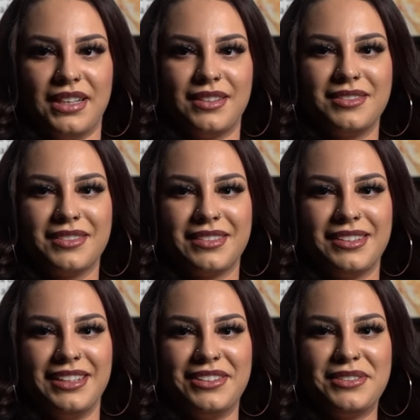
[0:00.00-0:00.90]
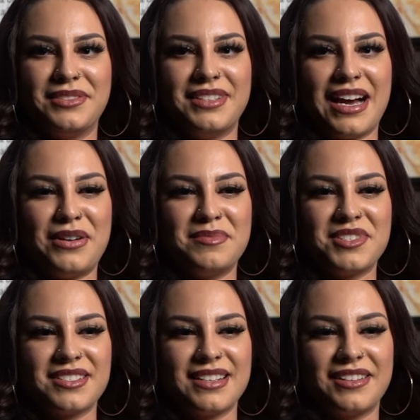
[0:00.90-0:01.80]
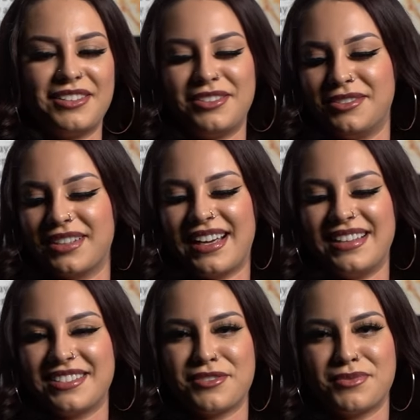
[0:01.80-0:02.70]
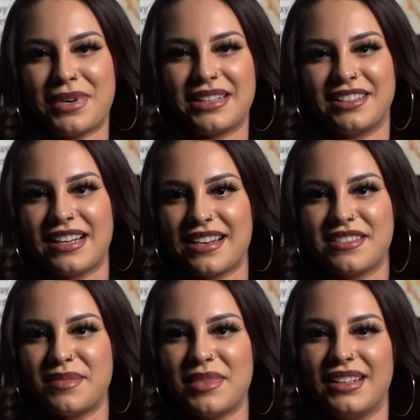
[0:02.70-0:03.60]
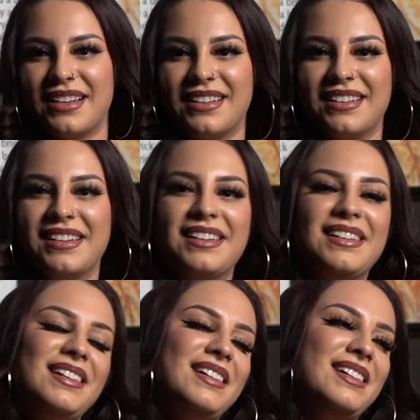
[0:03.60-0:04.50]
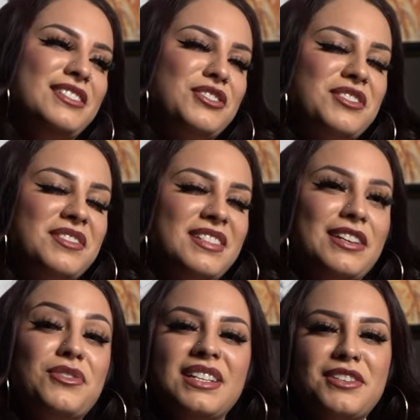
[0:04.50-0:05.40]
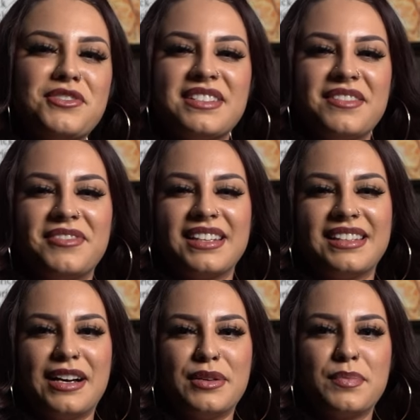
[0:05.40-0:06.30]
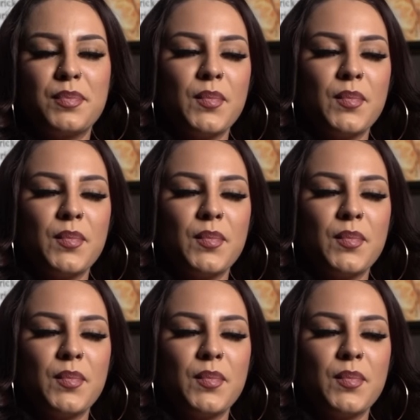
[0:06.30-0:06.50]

Like, you know, now I'm just like, oh, okay, it's right there next to me. Like, just little stuff like that.